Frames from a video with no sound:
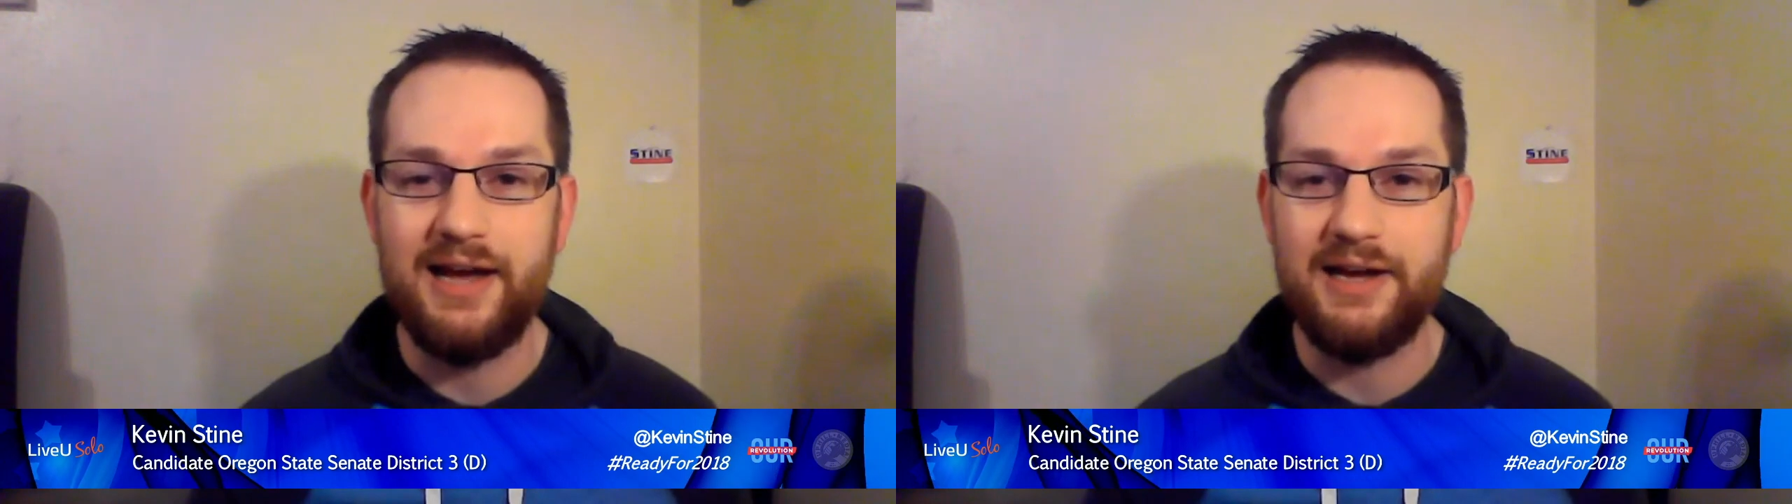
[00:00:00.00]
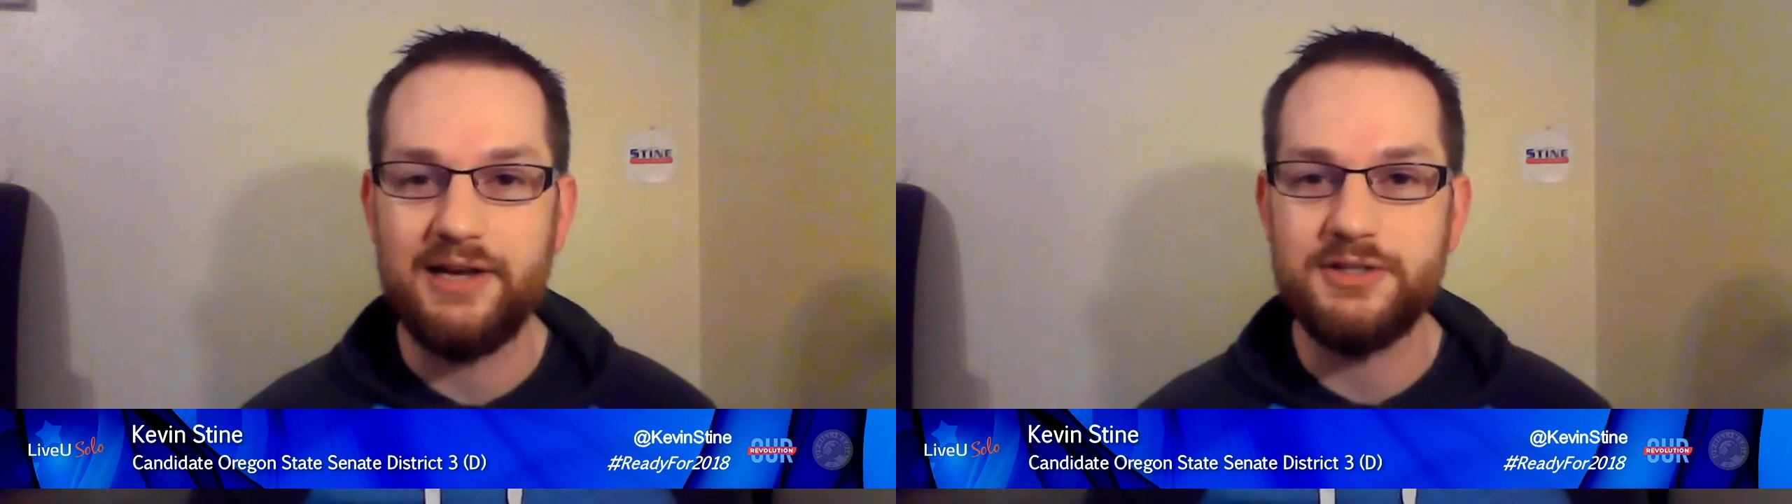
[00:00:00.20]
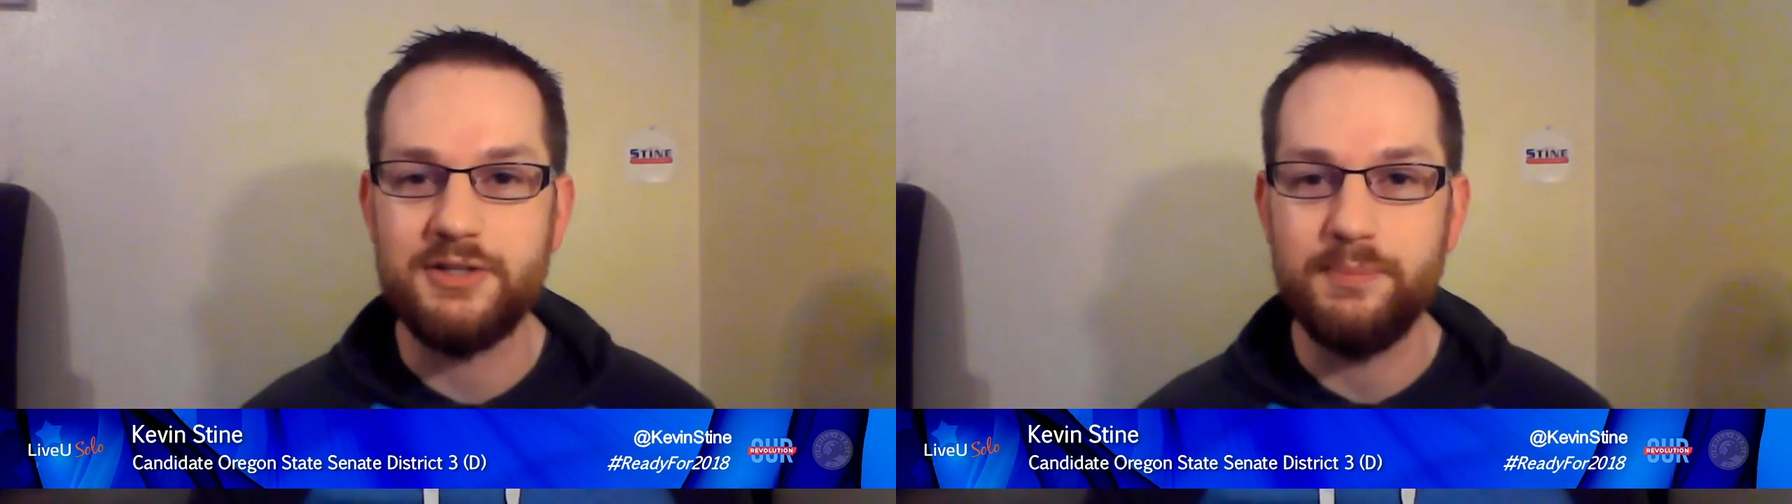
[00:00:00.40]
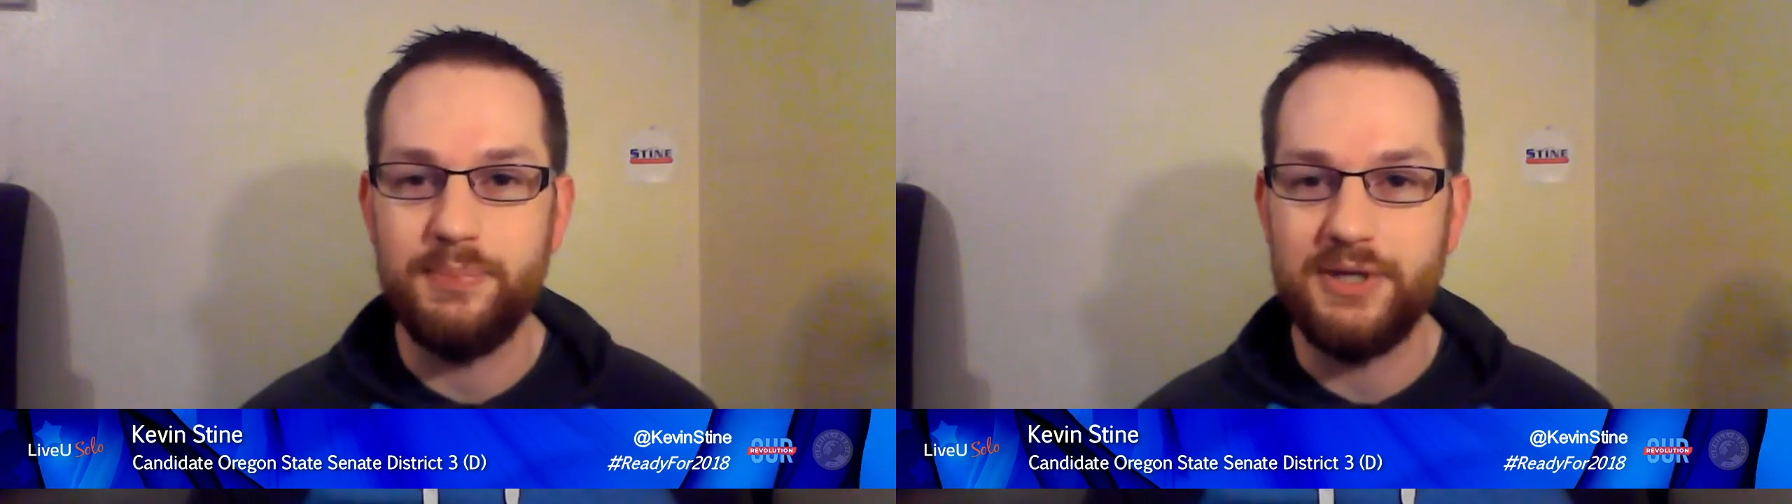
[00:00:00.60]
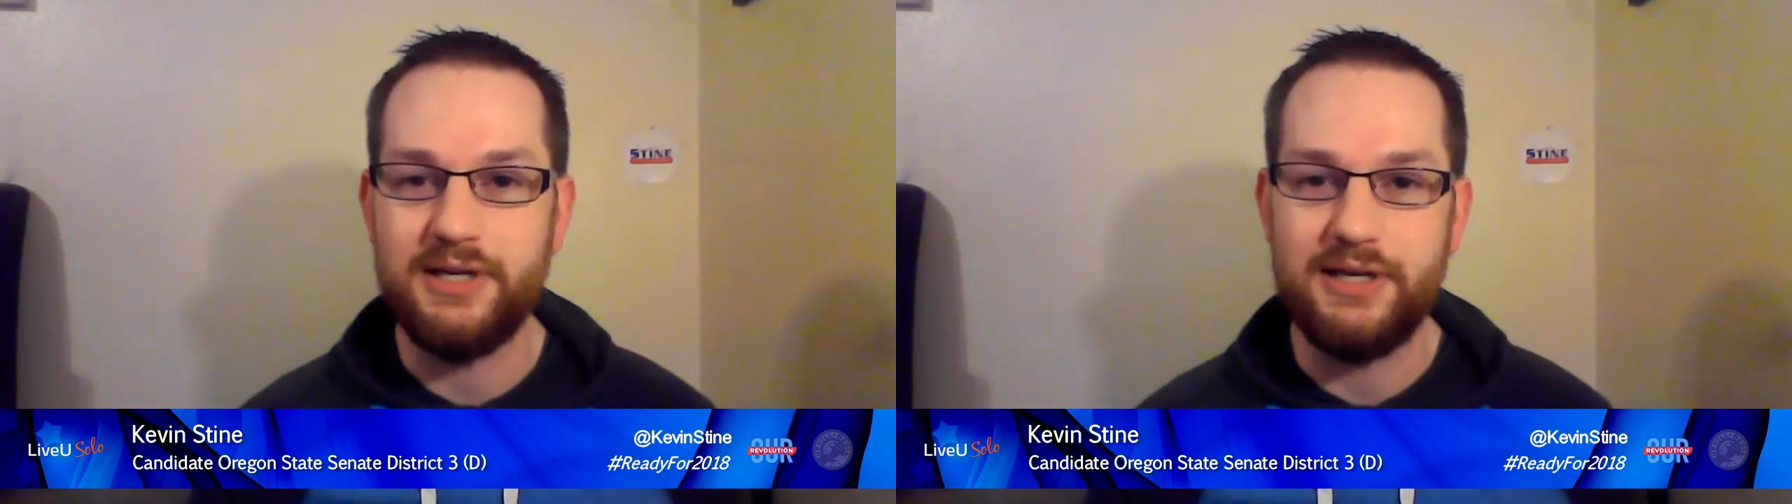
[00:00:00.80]
has
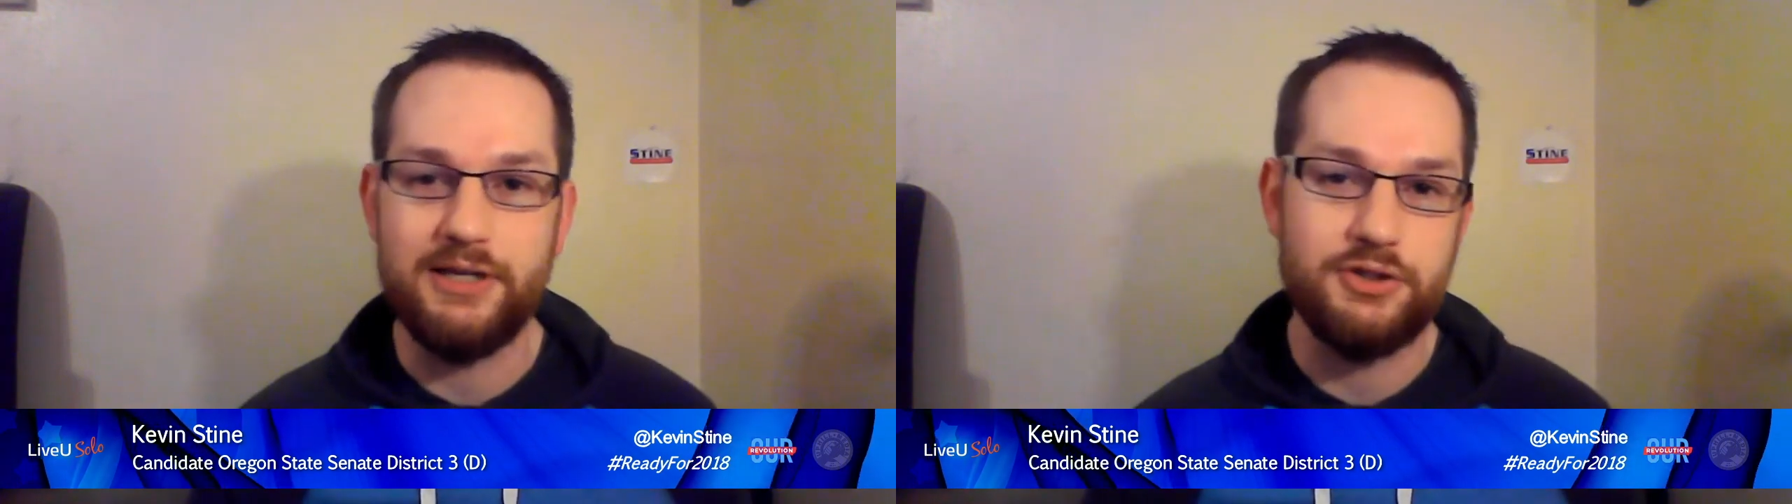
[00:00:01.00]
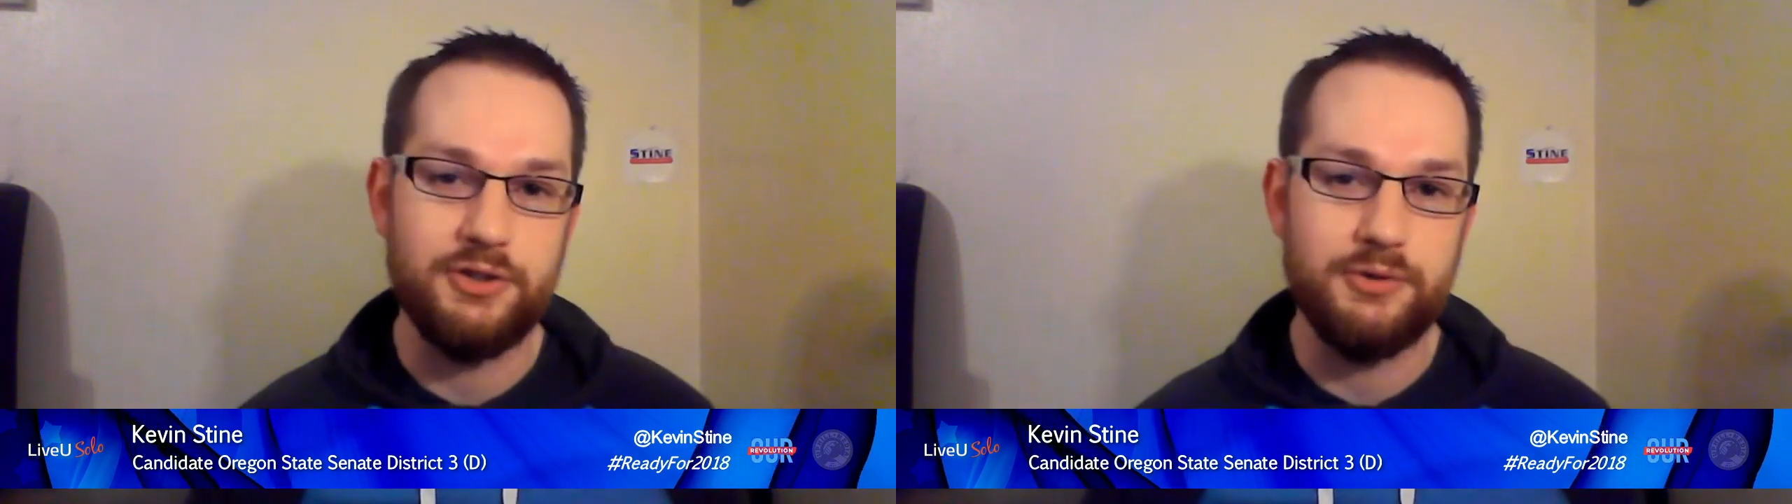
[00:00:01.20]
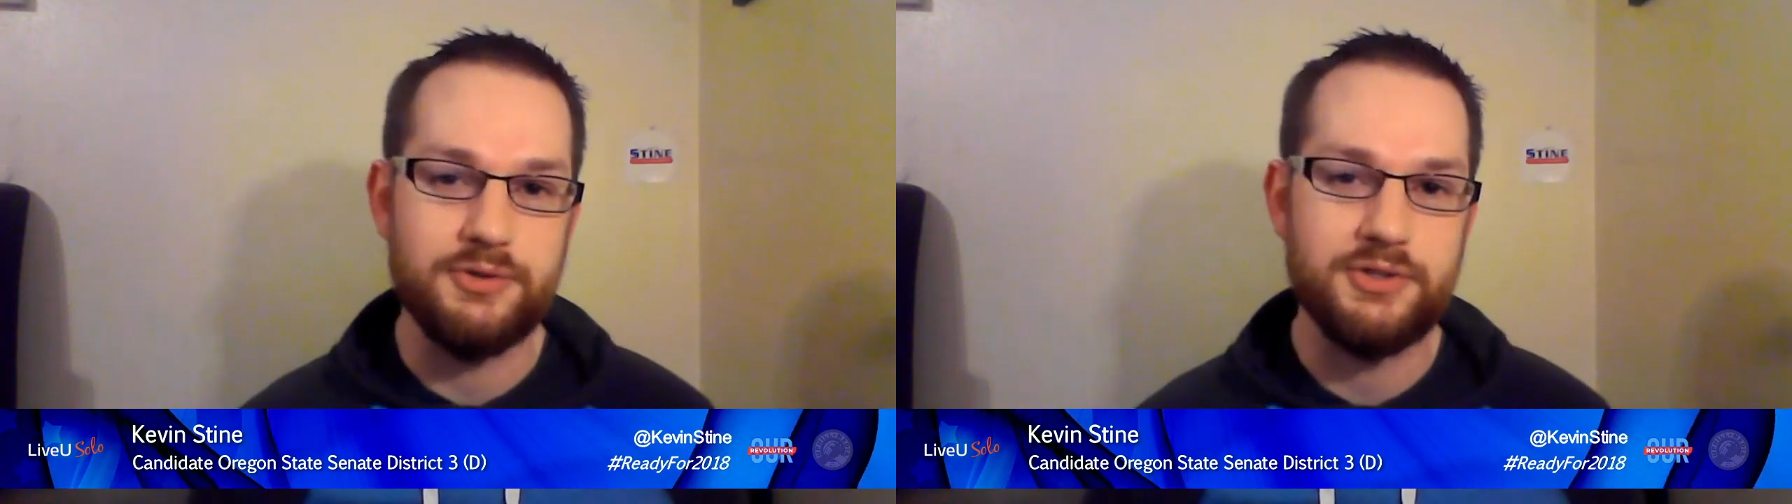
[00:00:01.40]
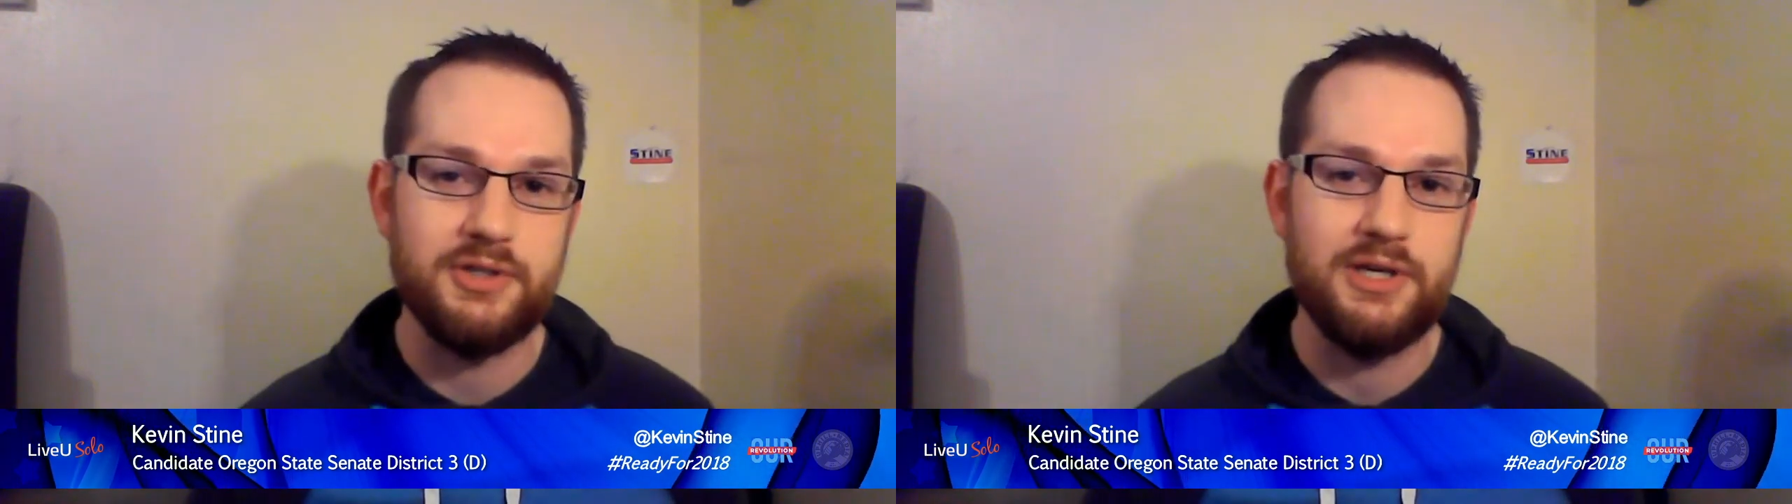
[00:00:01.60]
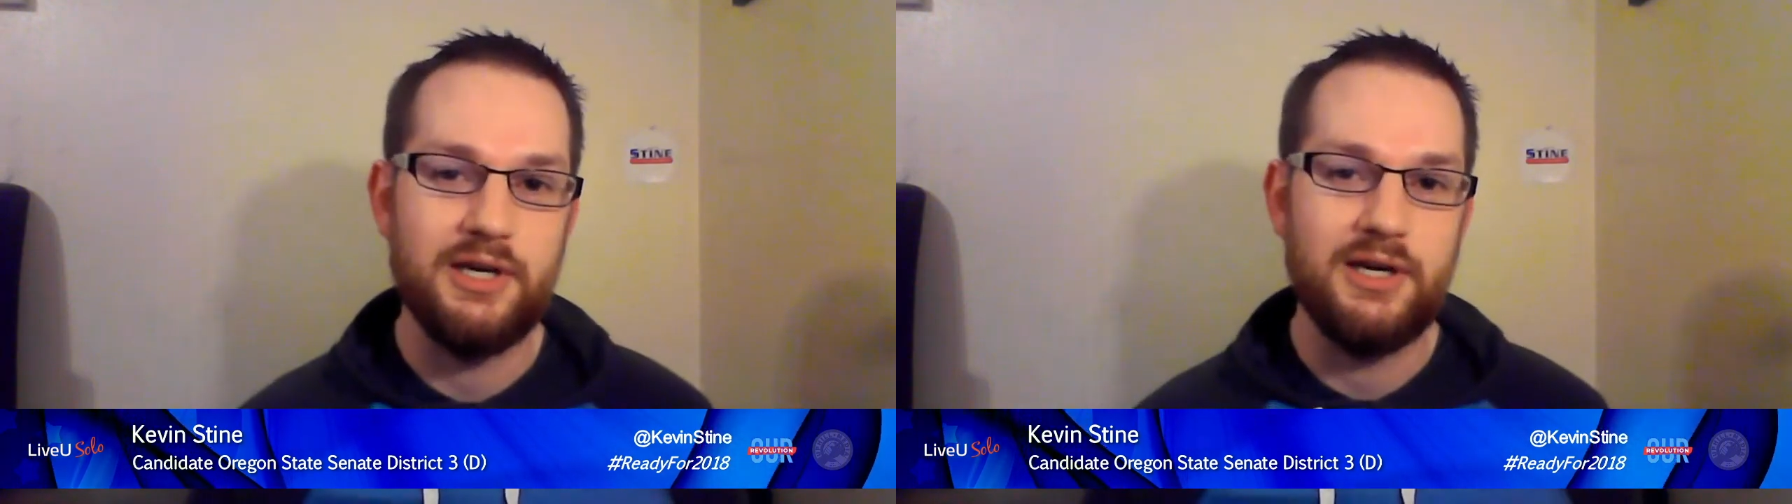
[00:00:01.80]
big issues